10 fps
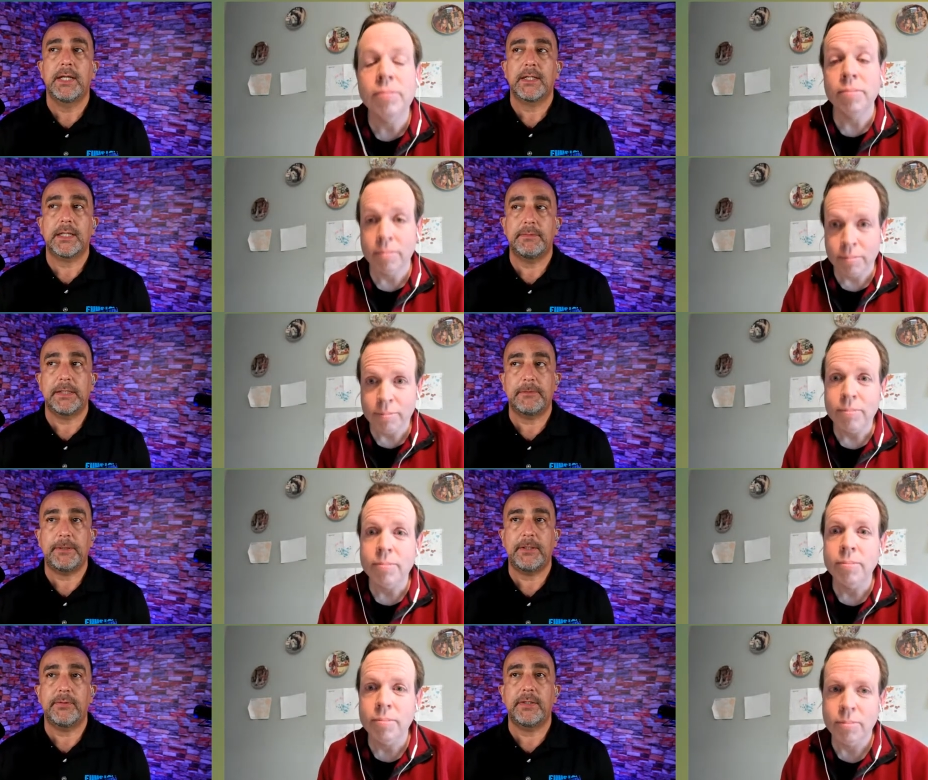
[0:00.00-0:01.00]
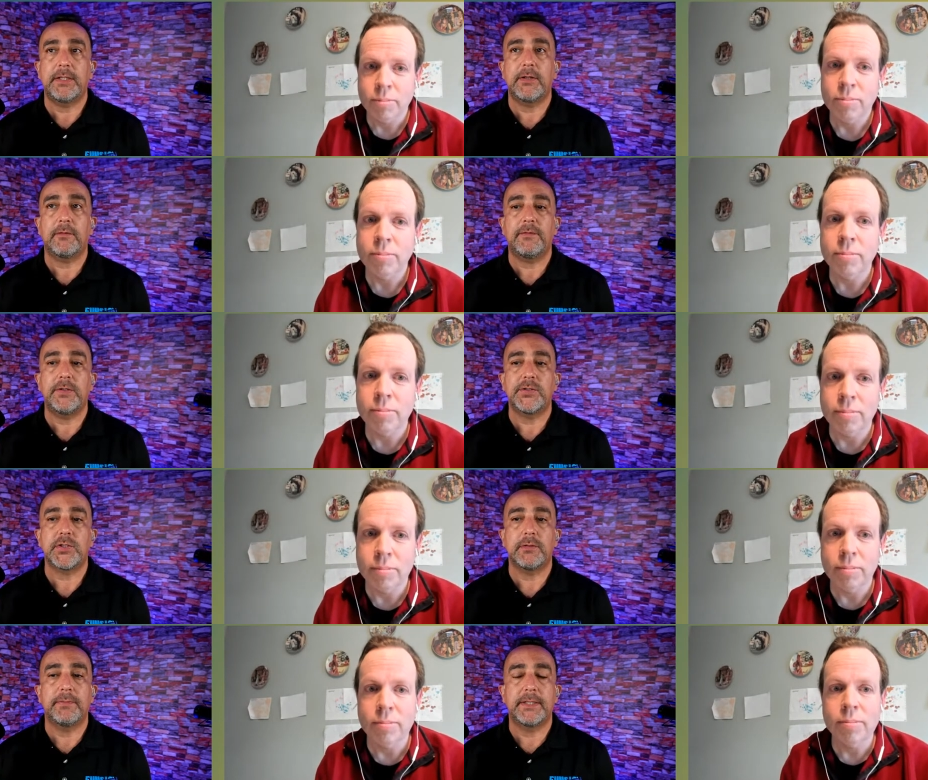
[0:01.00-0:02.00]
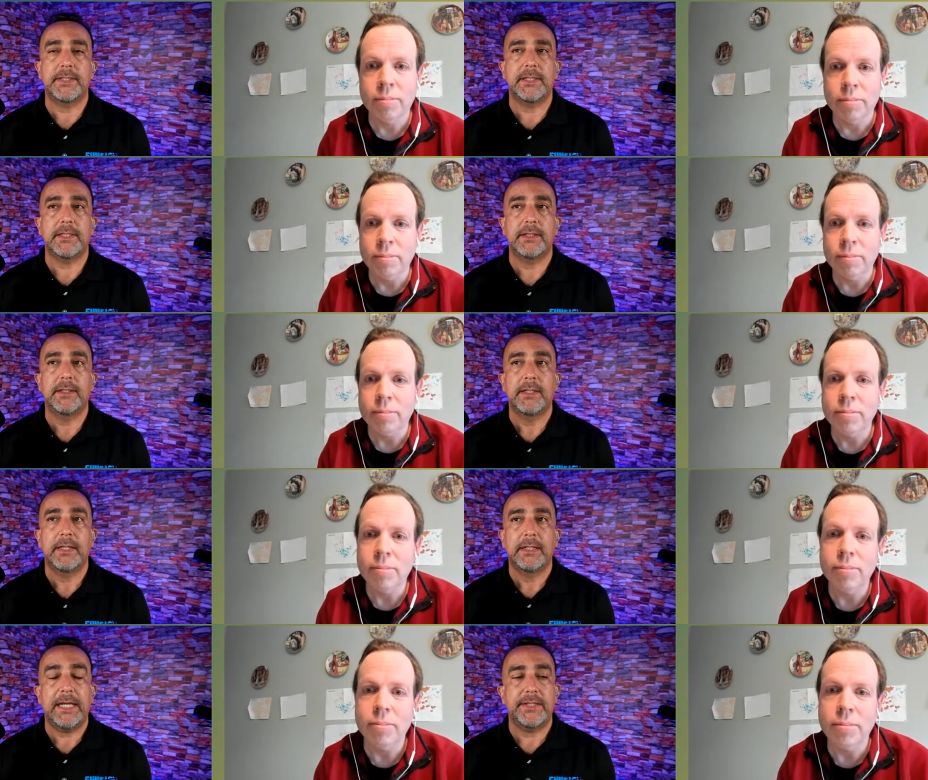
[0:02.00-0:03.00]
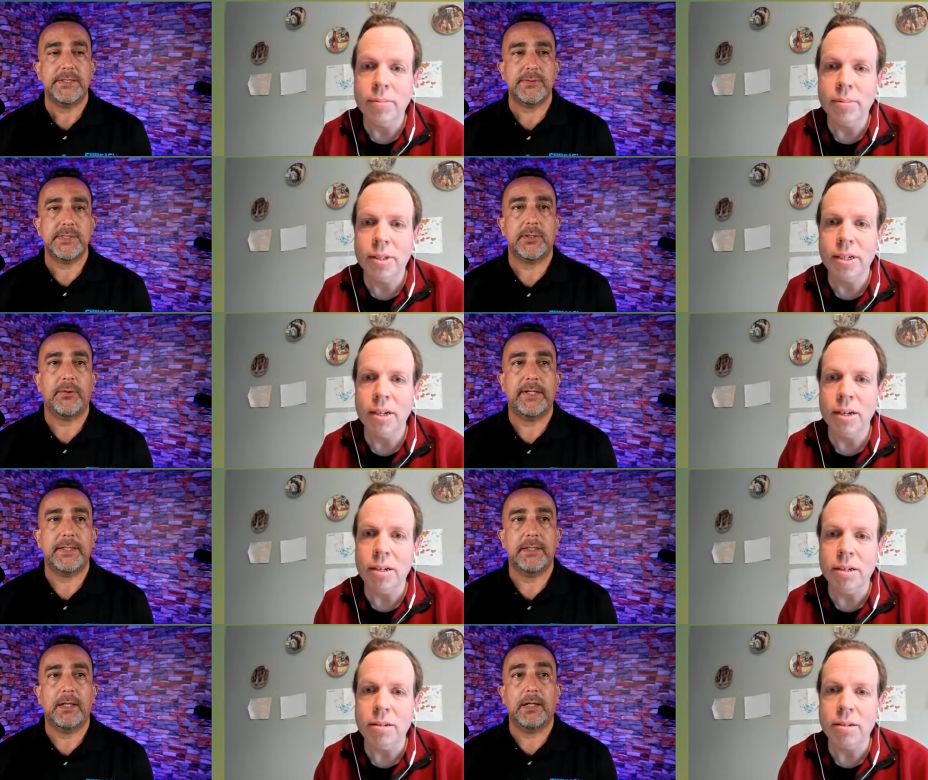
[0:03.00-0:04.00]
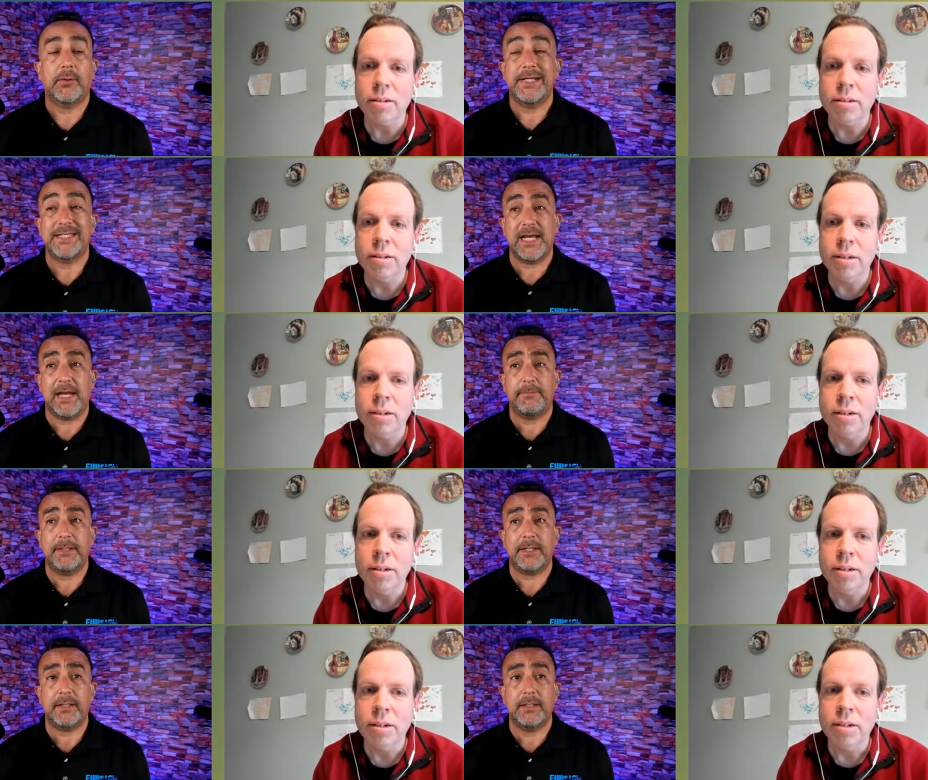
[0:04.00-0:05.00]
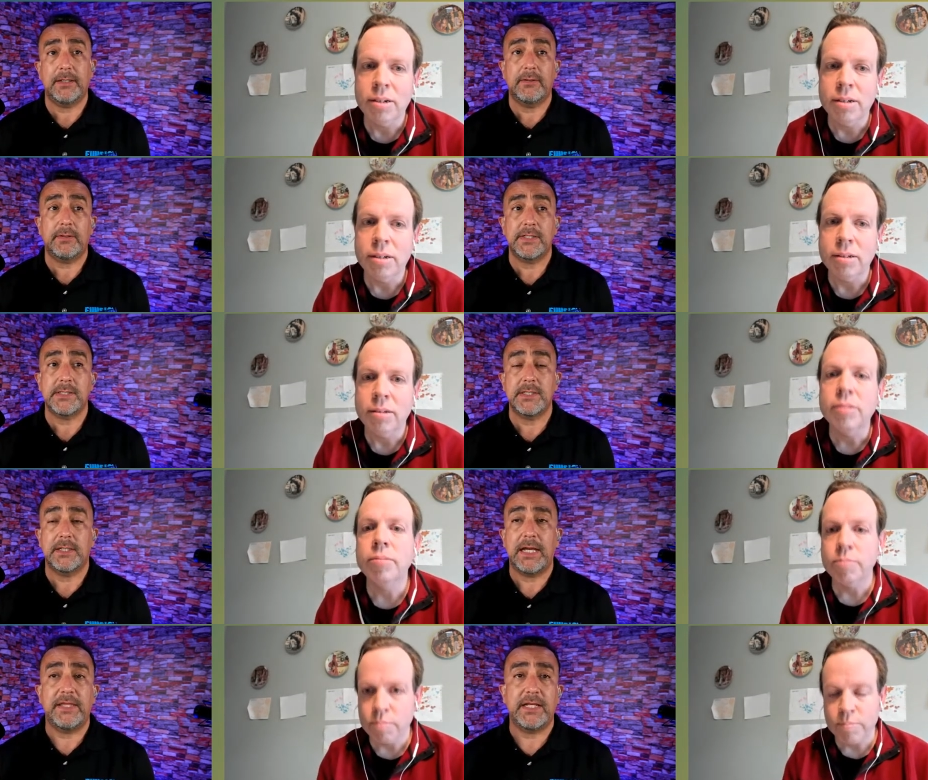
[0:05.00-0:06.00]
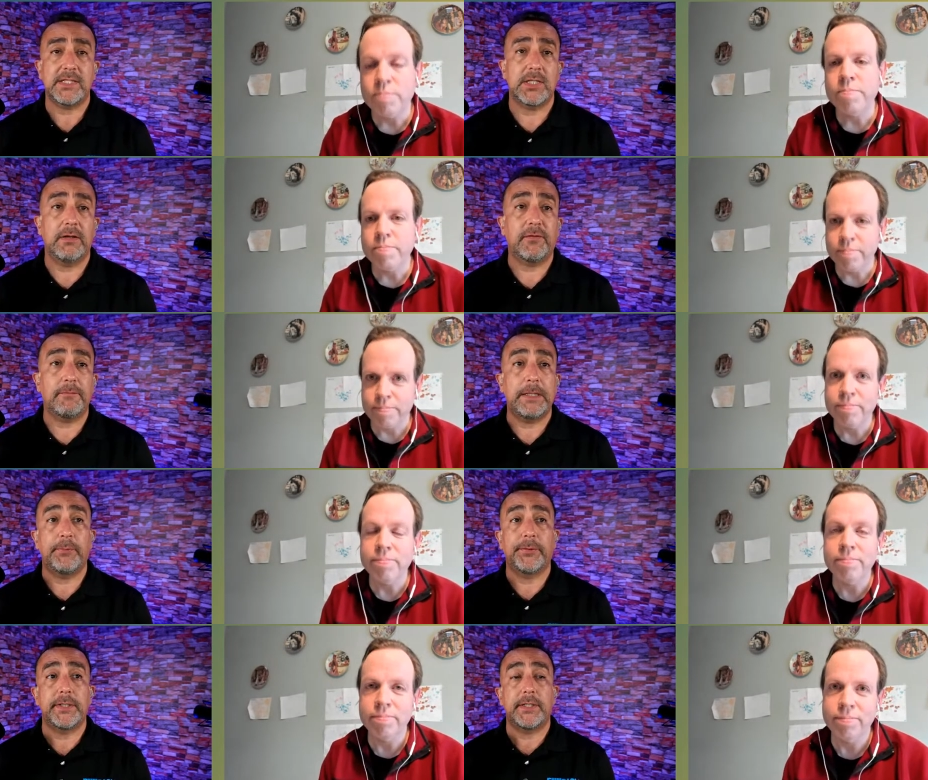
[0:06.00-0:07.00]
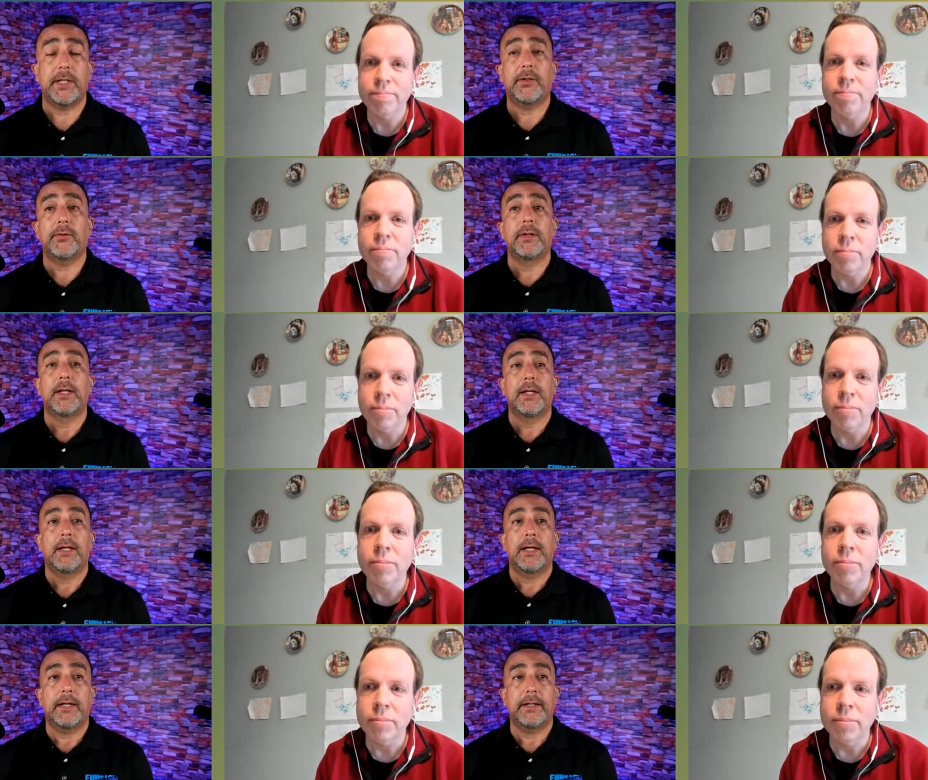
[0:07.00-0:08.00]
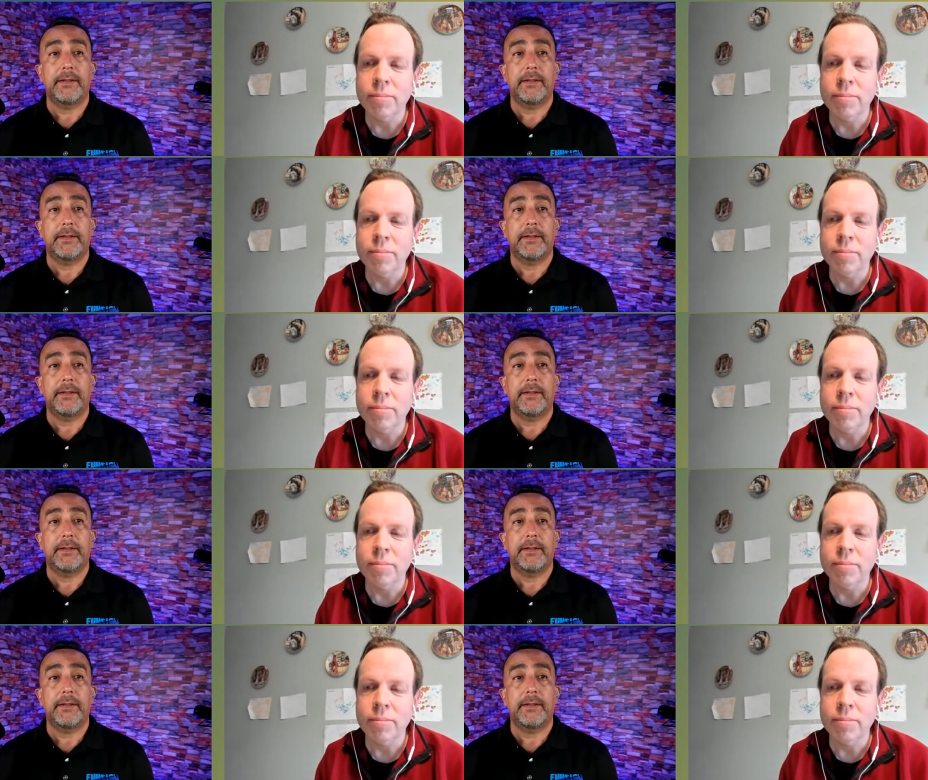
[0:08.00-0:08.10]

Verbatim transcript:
Speaker 1: coming up here in the near future, but uh yeah, this was a great yes. a great topic, you know, cuz uh, I think it's good for people to know uh